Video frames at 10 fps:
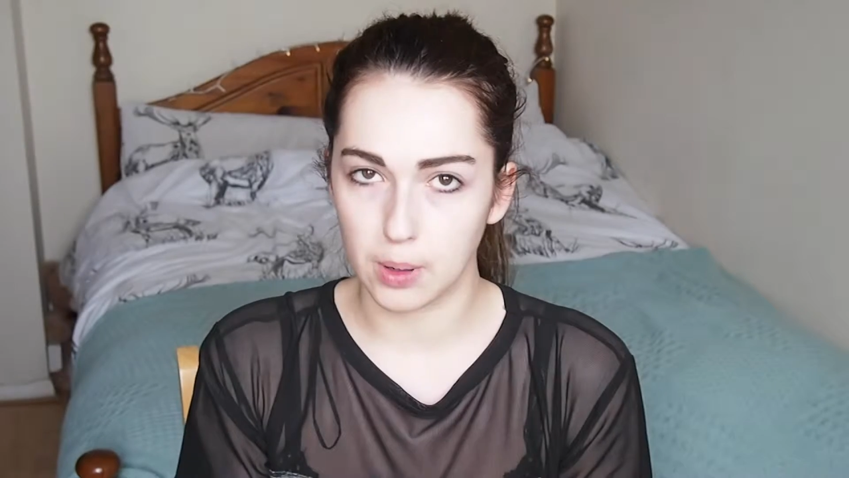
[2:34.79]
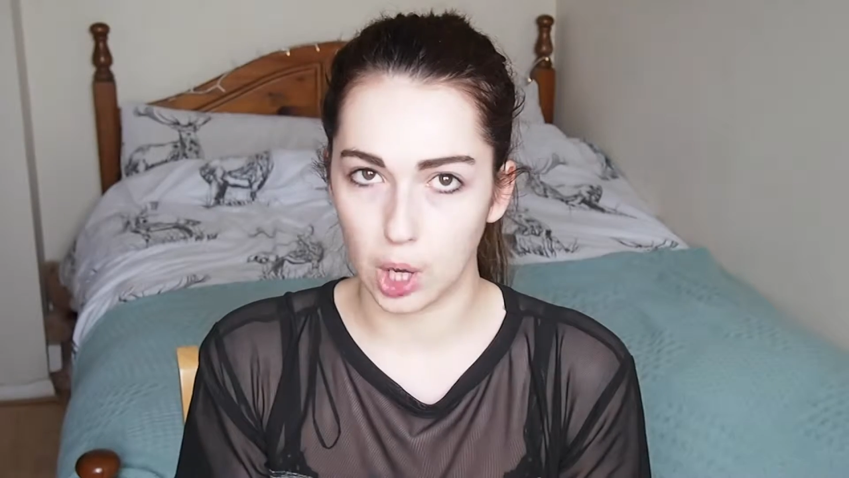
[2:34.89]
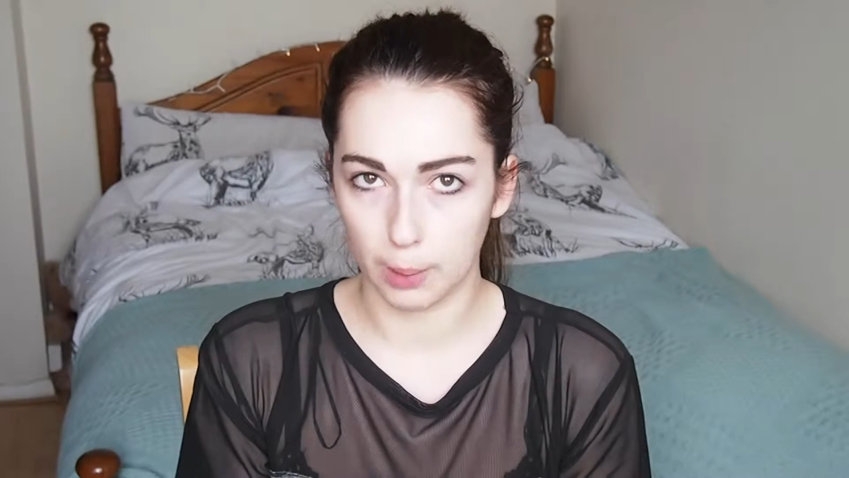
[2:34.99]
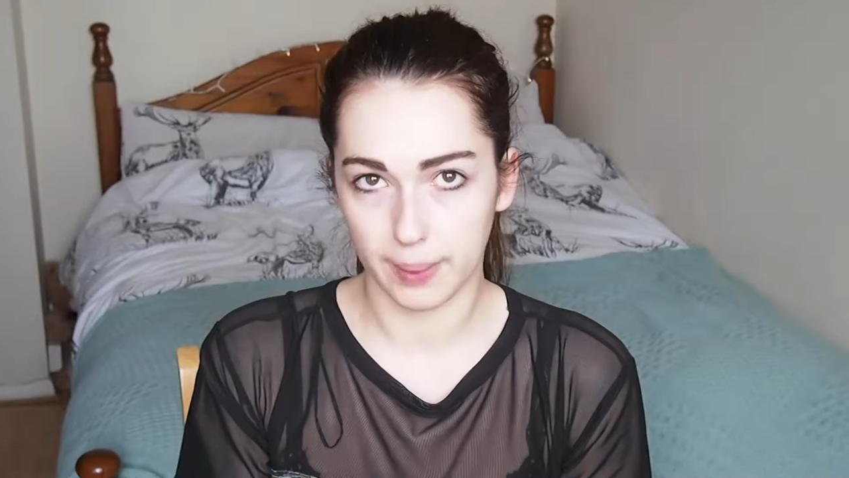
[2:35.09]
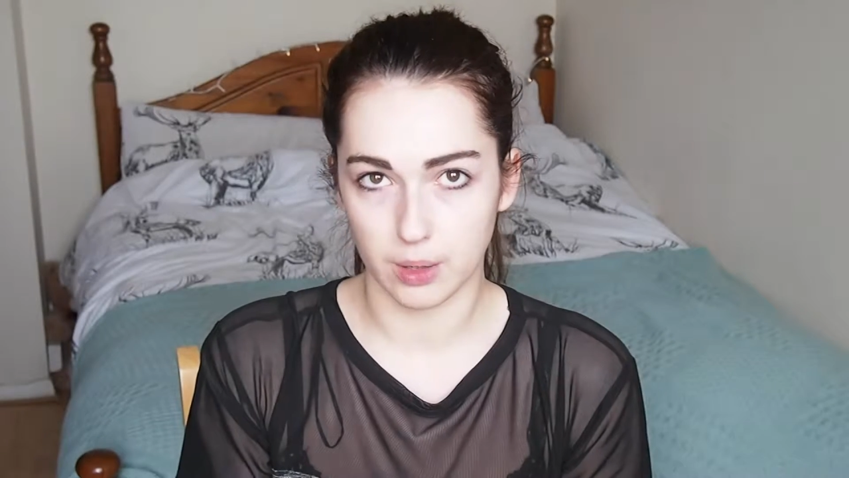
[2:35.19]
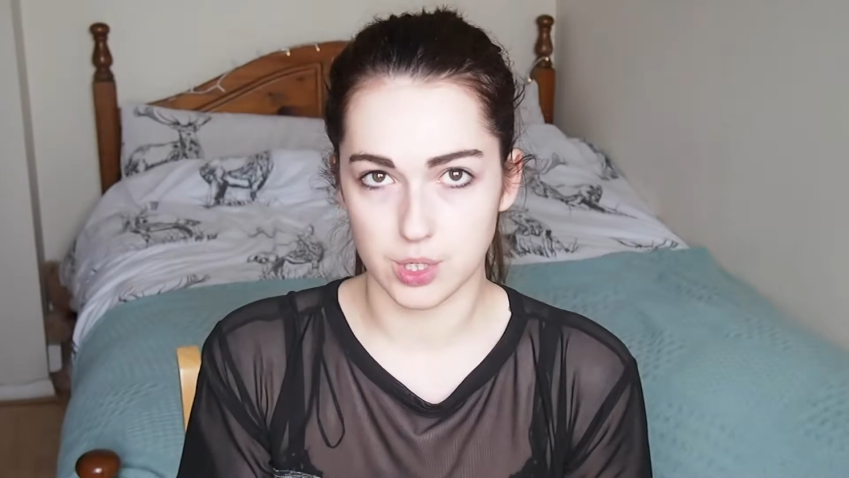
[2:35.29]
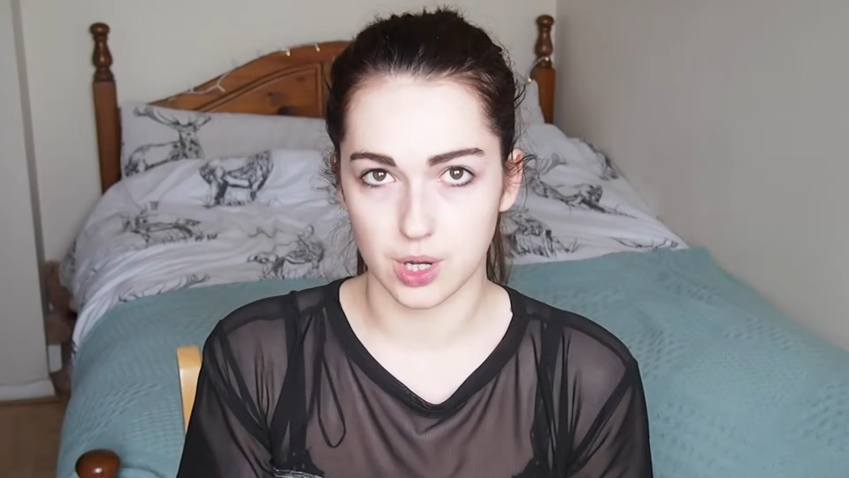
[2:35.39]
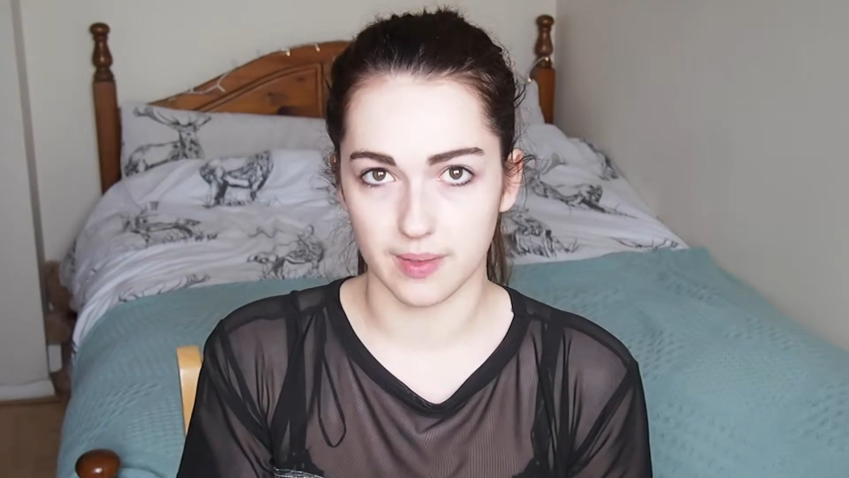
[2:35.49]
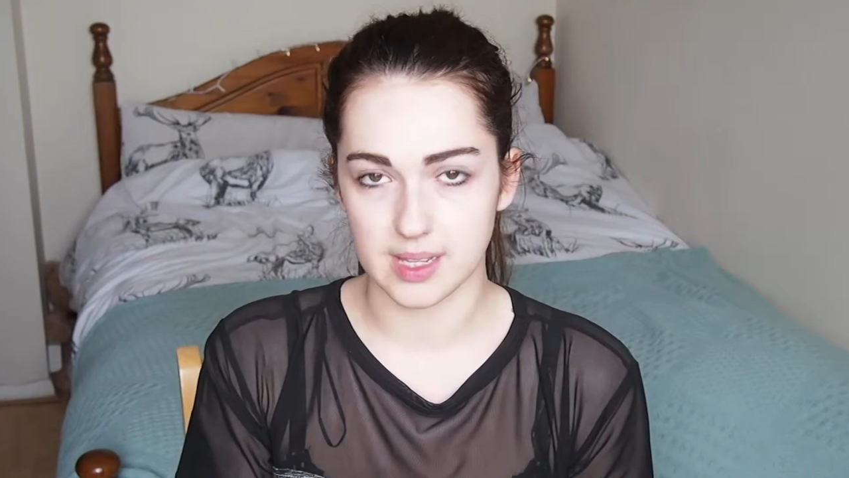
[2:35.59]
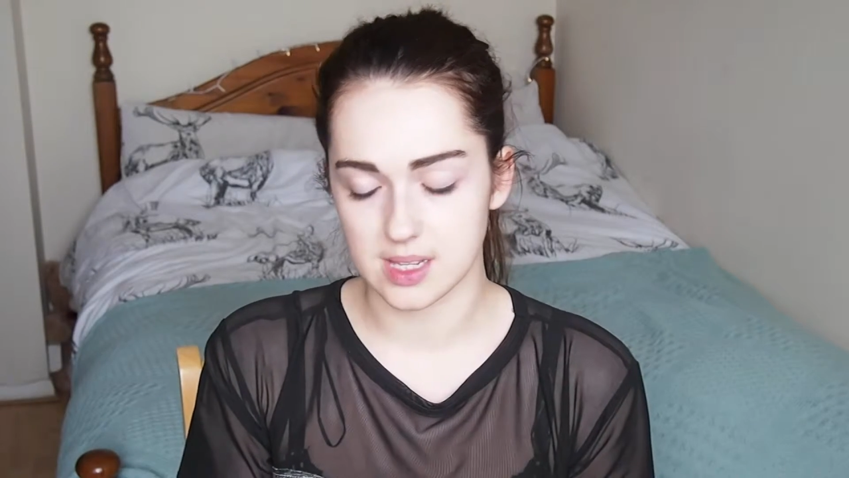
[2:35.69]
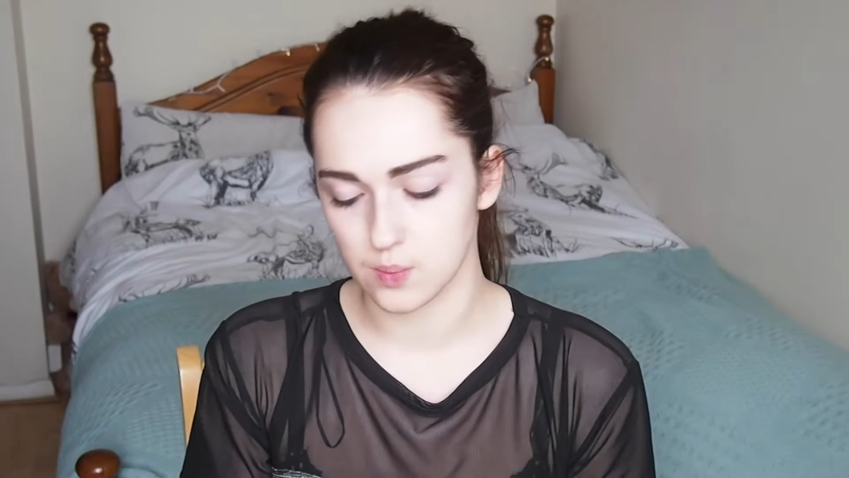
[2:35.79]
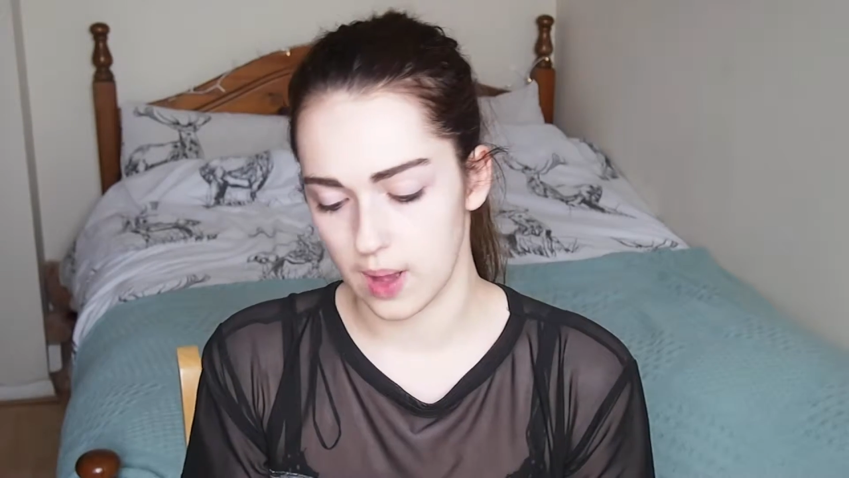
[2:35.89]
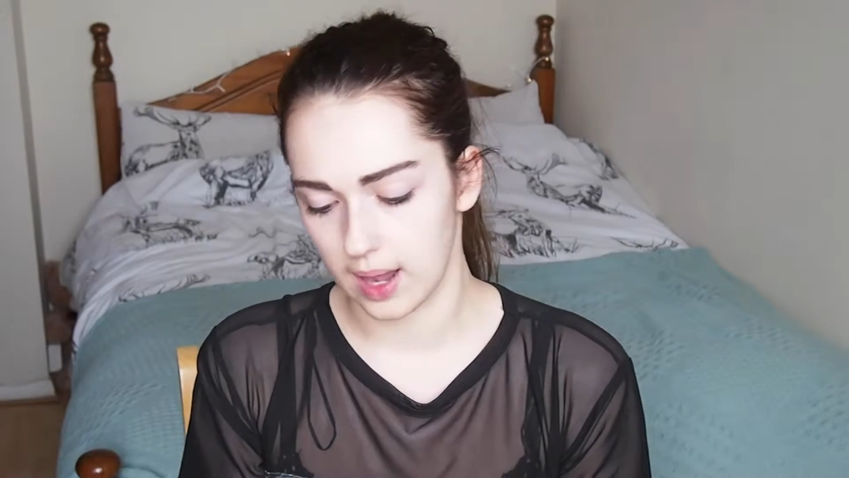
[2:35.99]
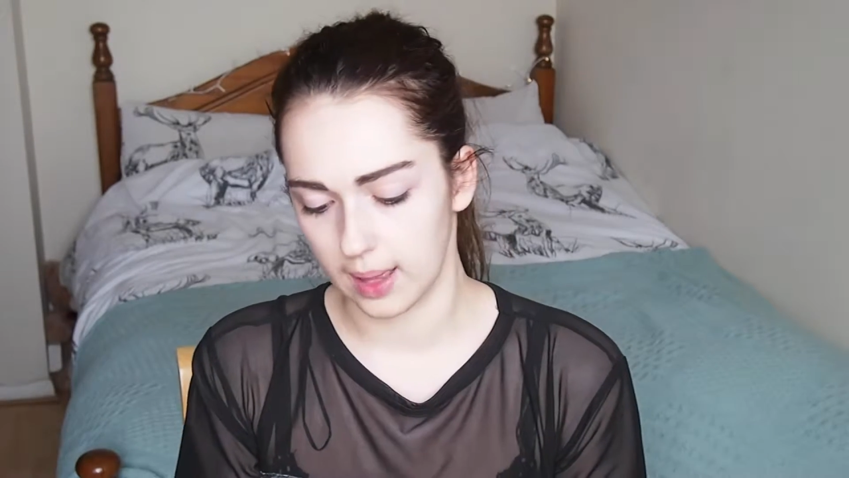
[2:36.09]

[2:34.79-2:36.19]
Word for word: blog post on this as well.